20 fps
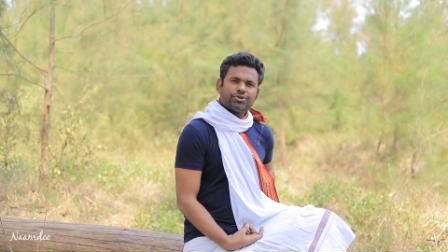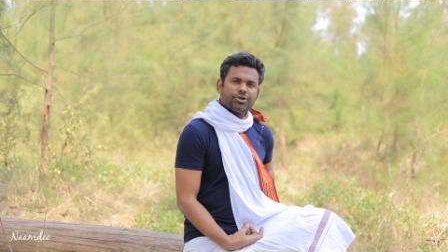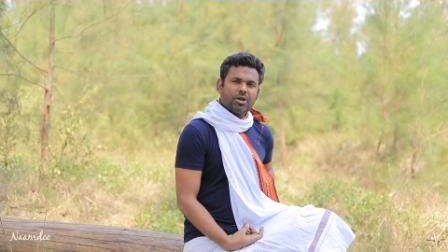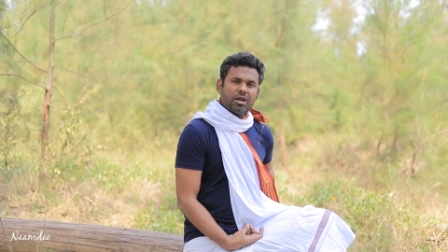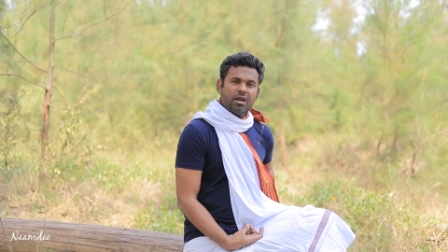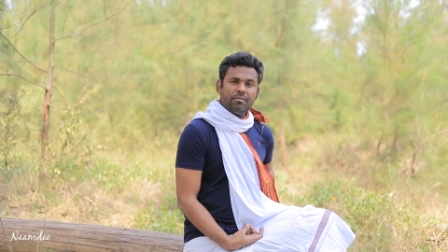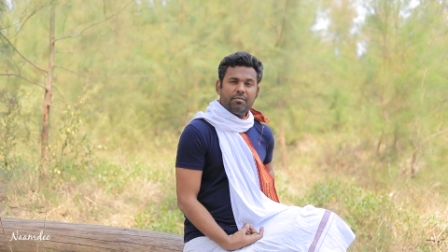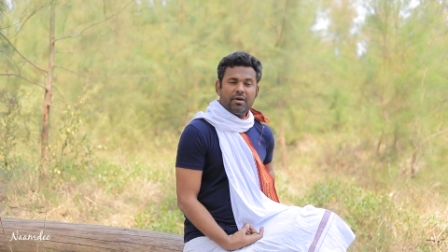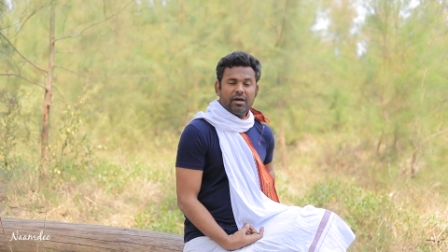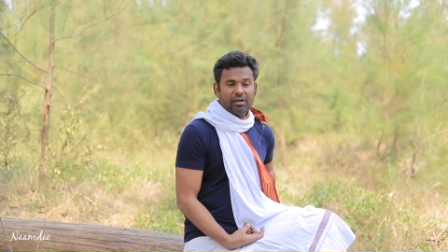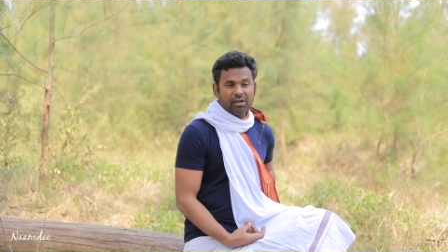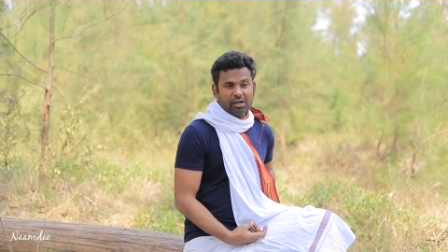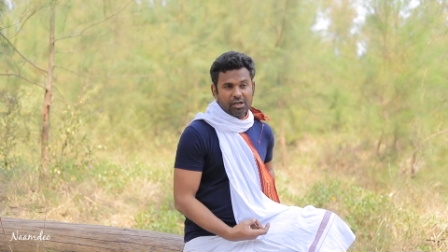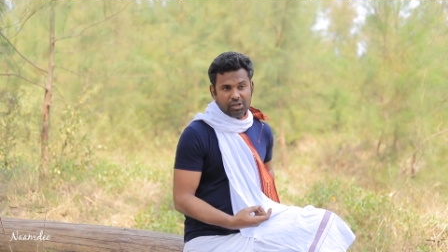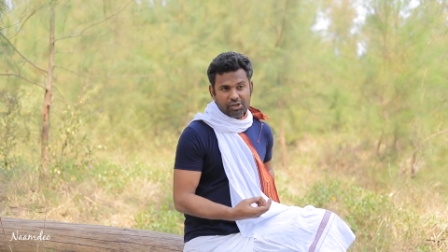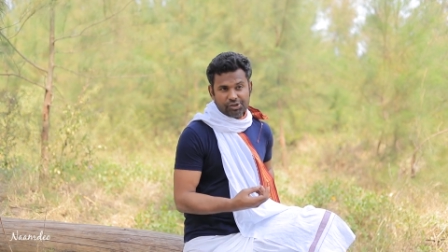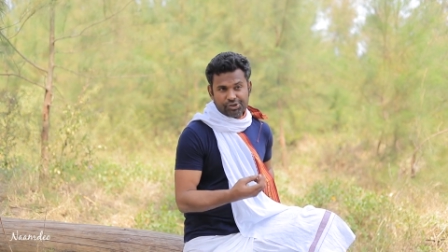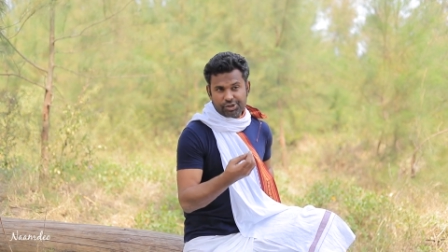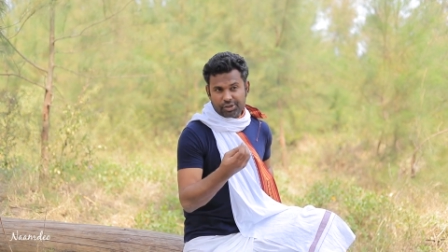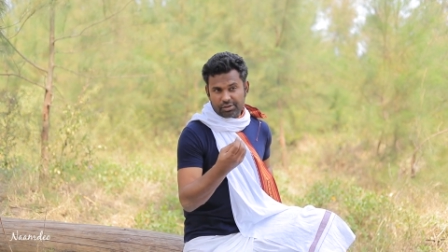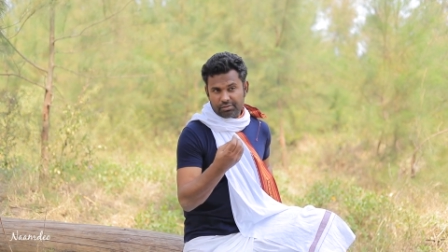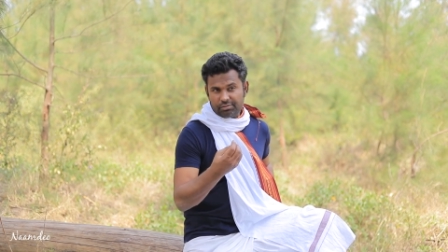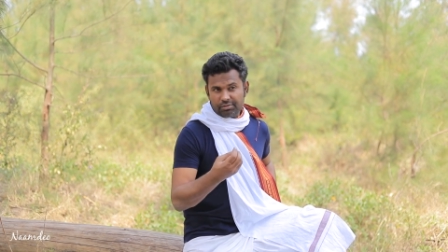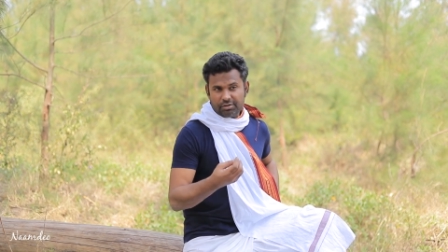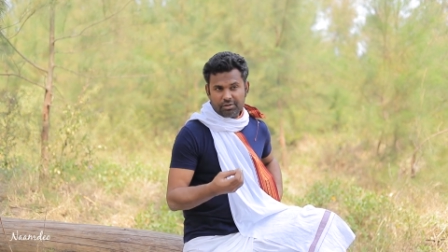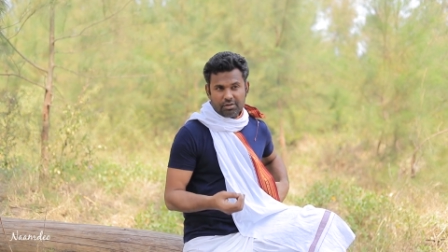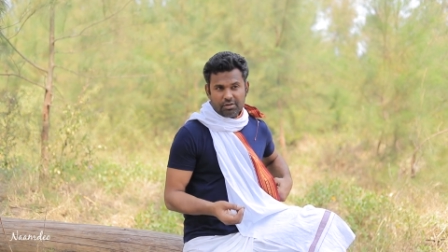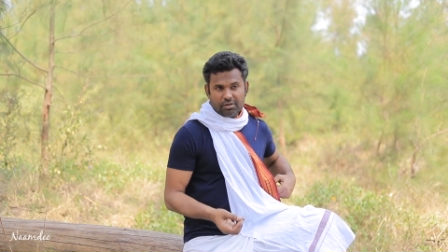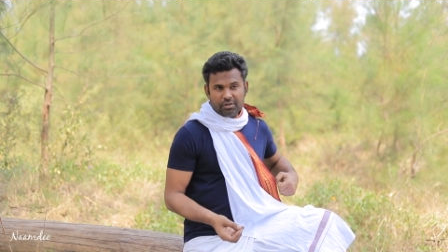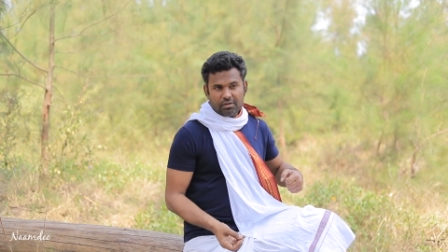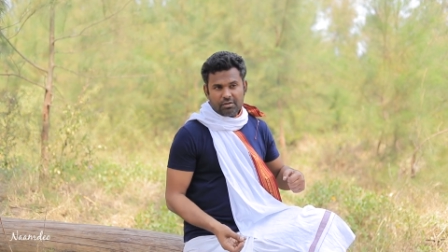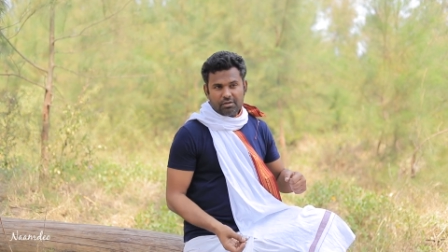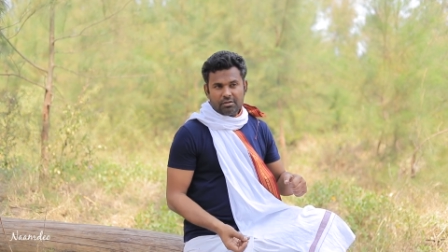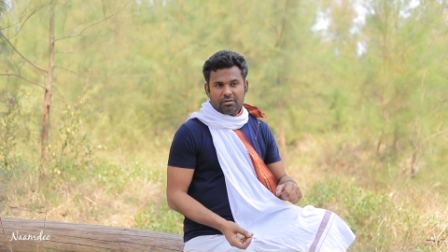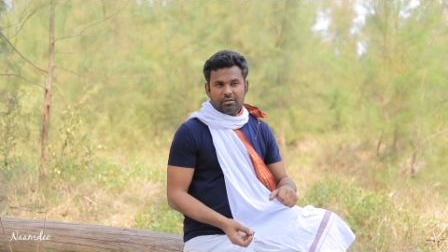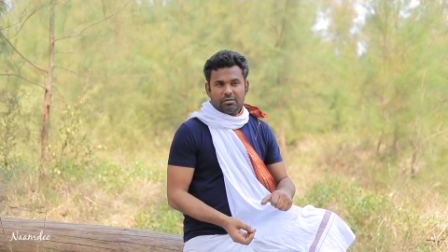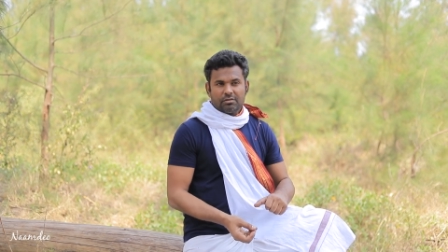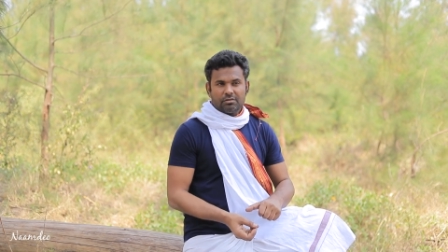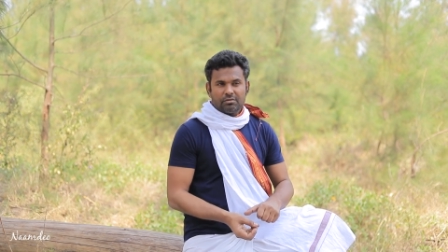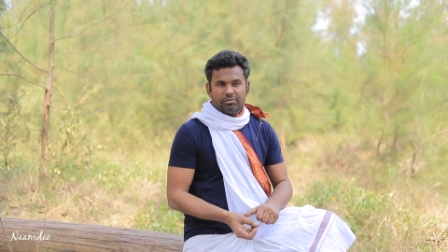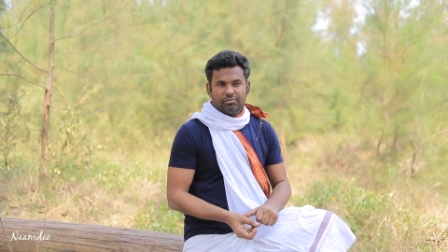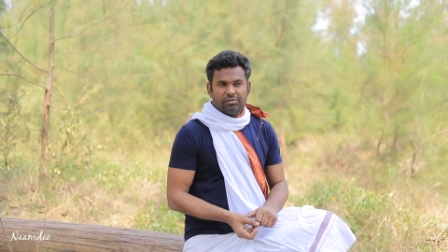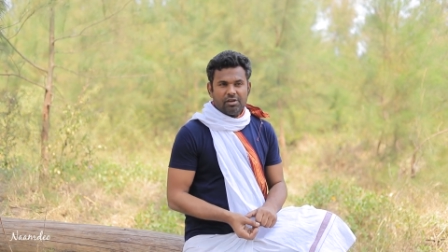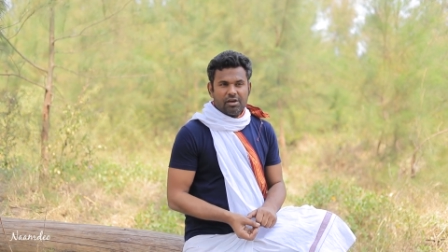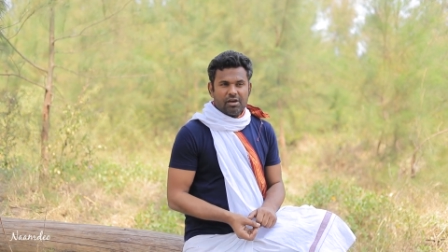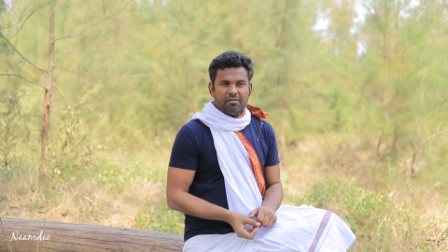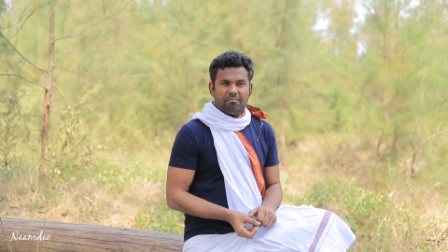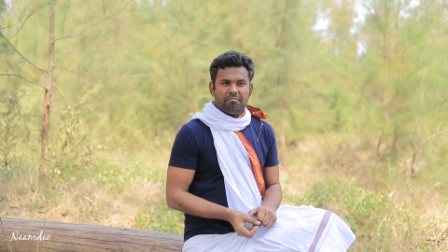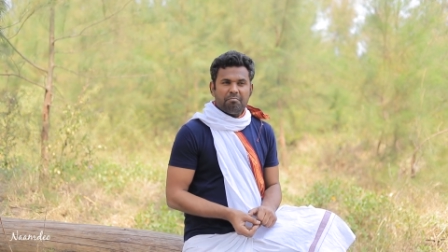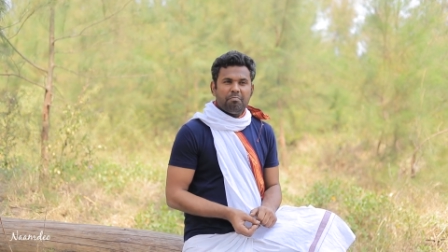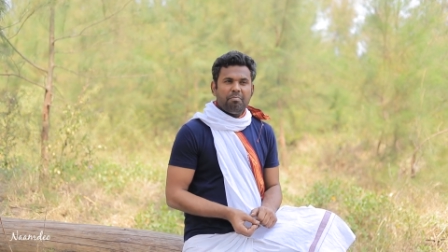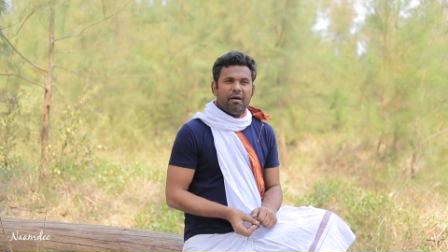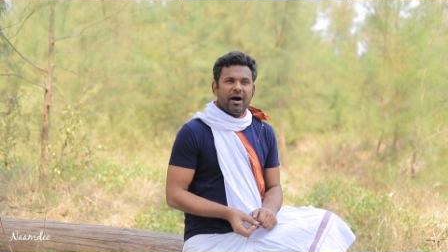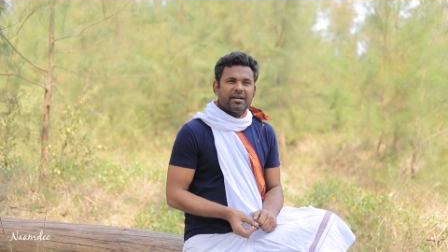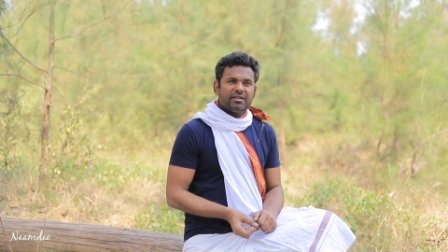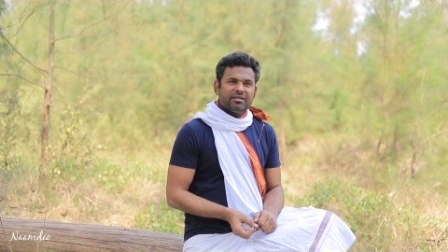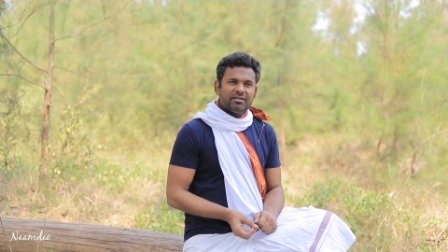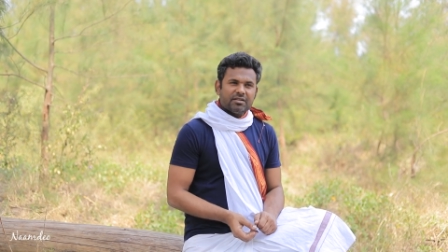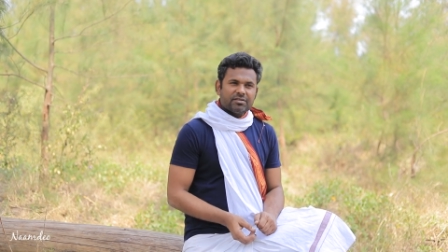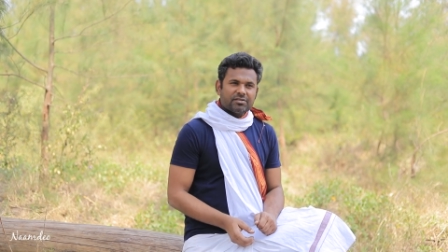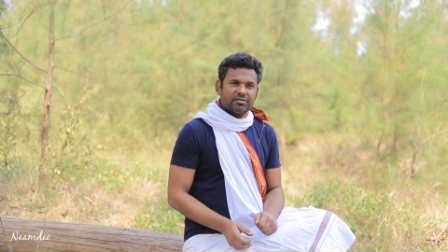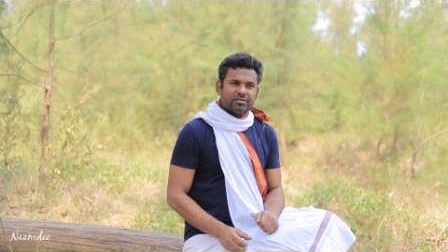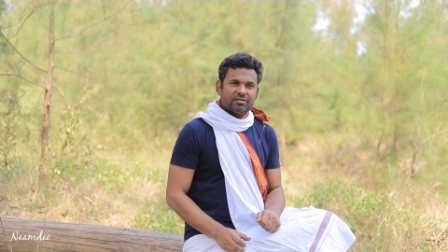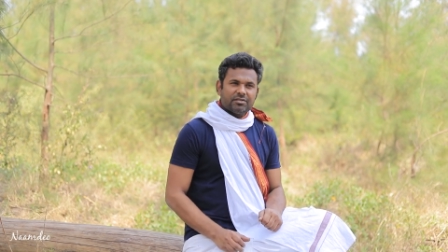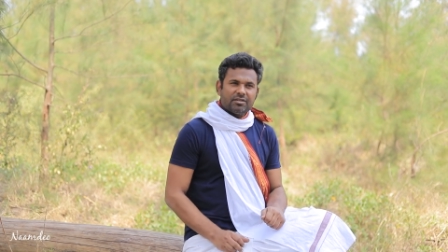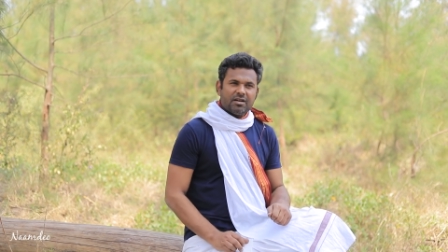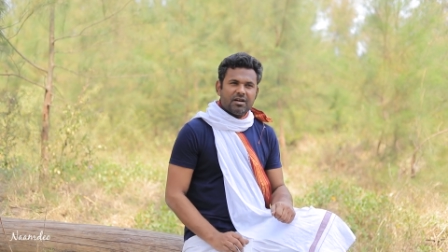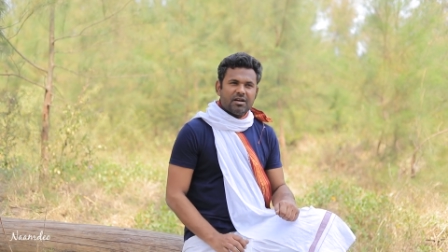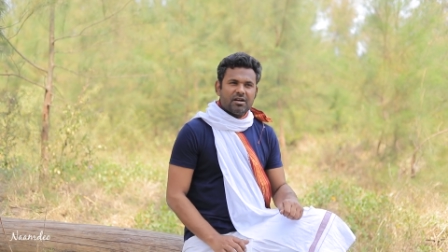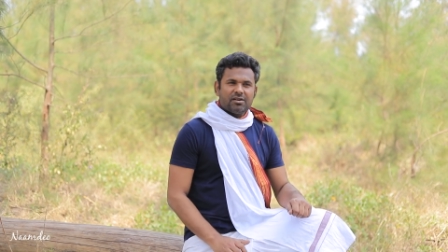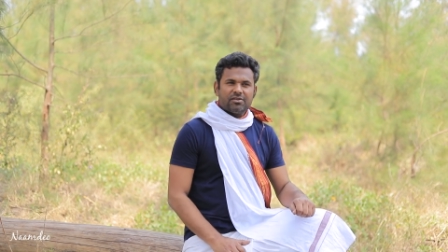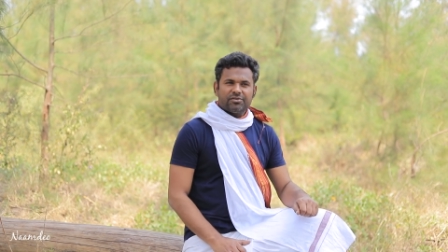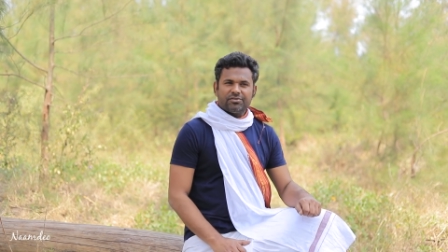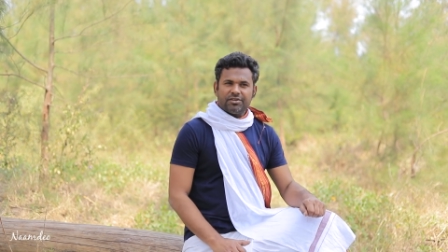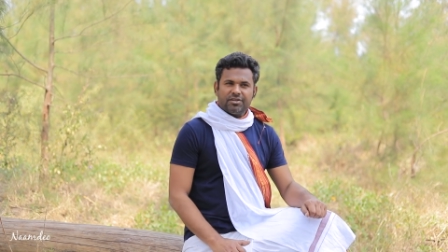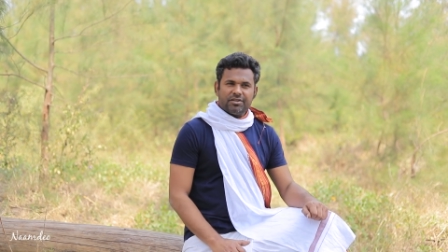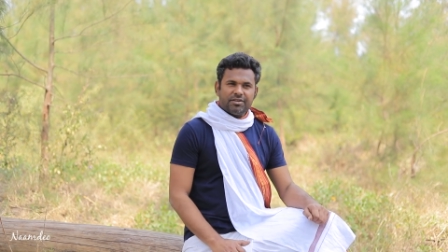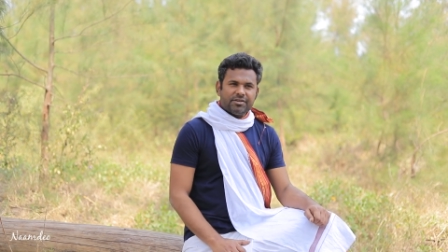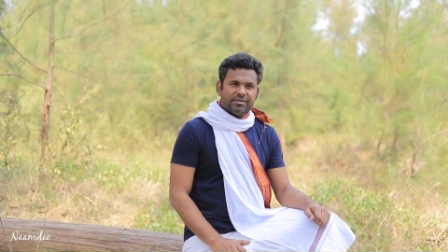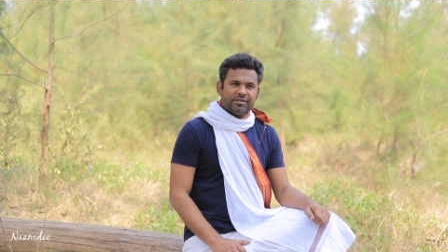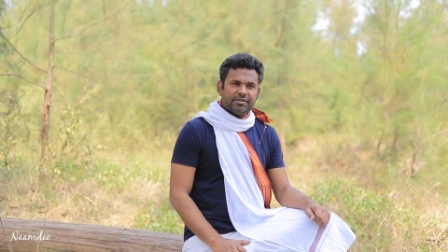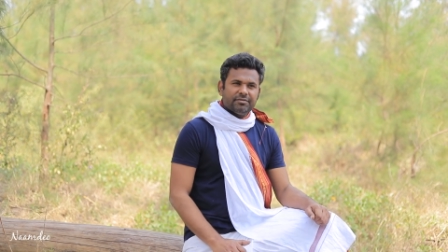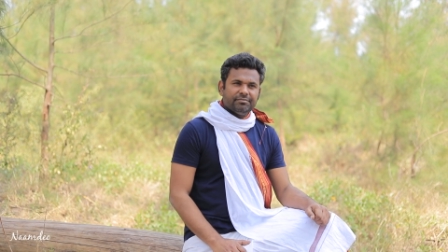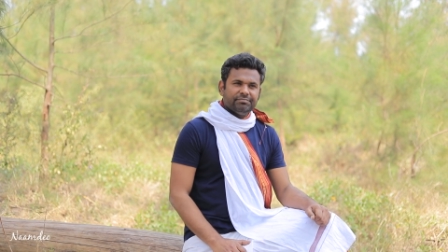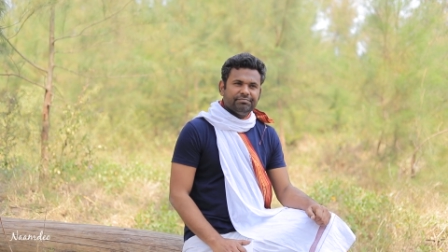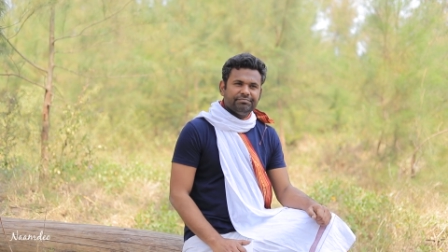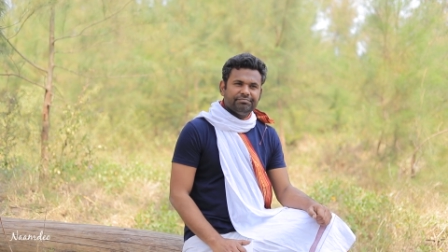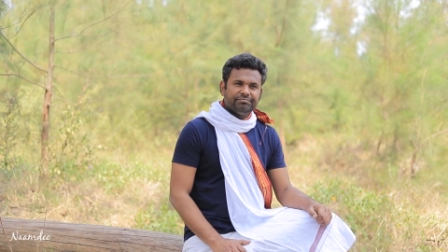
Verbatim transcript: shame and guilt they bind us they are the